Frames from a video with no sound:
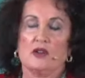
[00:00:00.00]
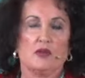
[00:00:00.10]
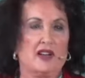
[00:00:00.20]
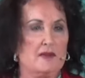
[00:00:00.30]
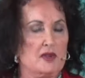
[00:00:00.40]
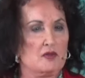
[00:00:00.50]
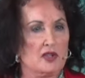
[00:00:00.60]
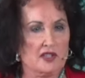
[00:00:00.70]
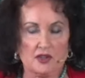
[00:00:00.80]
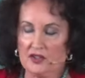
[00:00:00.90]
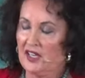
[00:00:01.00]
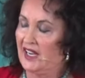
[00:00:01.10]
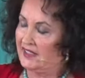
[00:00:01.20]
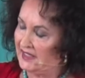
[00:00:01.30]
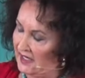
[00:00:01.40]
When I've been really hurting,
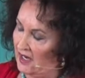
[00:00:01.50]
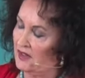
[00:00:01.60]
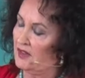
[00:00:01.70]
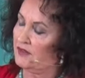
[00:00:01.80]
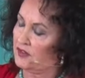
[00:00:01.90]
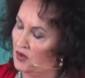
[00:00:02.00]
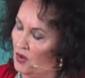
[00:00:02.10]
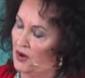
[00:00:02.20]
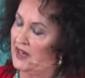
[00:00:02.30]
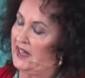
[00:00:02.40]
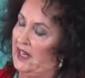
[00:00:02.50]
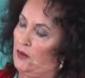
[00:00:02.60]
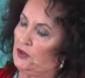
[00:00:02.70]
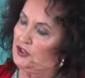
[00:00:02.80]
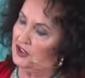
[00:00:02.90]
I'd get on the floor and I
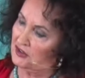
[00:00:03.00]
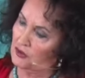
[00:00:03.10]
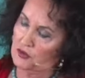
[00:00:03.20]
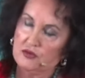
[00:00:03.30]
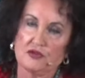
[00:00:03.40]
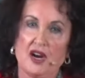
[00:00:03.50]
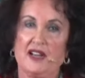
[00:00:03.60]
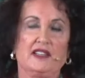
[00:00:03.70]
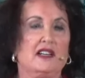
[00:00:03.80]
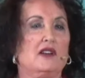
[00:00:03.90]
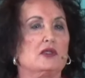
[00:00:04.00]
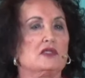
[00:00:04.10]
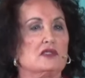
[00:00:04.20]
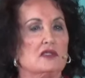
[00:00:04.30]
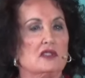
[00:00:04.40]
would just cry it
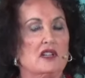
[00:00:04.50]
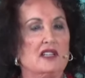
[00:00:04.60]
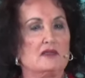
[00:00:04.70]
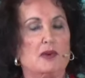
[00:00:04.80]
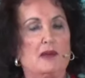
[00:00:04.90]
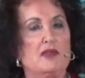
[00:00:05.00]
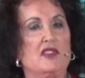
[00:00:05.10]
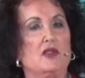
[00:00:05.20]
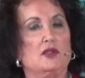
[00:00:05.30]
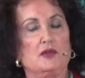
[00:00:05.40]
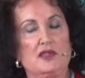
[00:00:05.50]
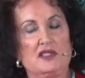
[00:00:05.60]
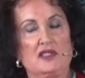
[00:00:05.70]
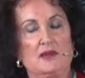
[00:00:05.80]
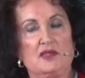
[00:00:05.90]
out. That's probably the only
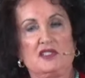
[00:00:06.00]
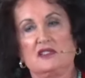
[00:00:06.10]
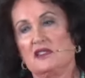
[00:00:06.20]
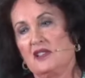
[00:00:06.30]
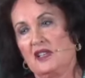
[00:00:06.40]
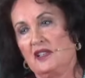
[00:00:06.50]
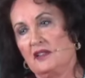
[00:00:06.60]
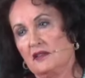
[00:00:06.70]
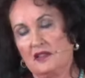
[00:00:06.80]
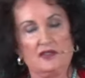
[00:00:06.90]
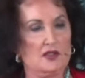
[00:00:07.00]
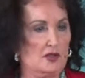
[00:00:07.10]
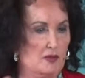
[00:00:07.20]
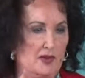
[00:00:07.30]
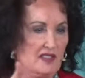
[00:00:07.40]
reason I'm still sane, even though
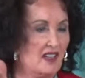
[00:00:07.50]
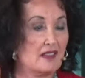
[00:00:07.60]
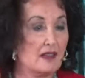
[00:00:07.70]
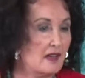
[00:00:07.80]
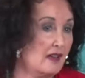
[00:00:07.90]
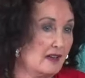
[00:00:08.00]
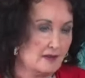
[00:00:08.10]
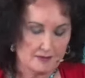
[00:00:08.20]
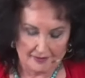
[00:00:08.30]
you might not think I am.